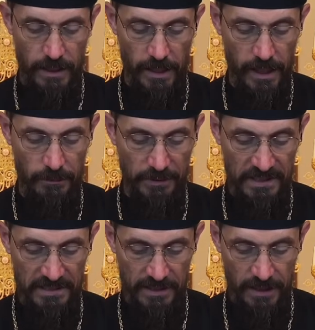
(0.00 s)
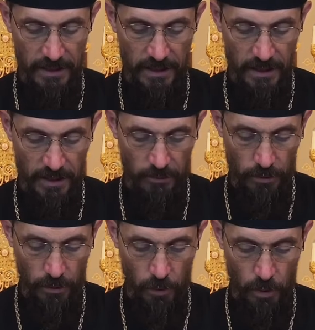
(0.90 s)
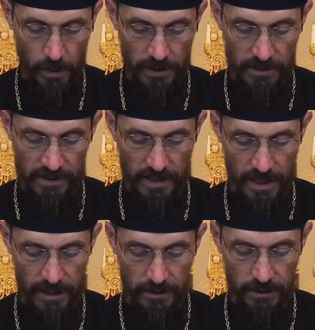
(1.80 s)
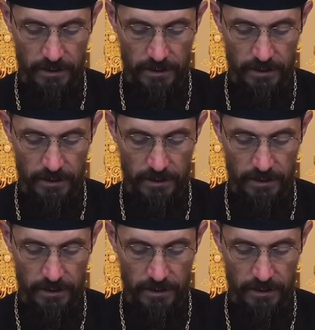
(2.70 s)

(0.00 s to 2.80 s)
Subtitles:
and precede him to the other side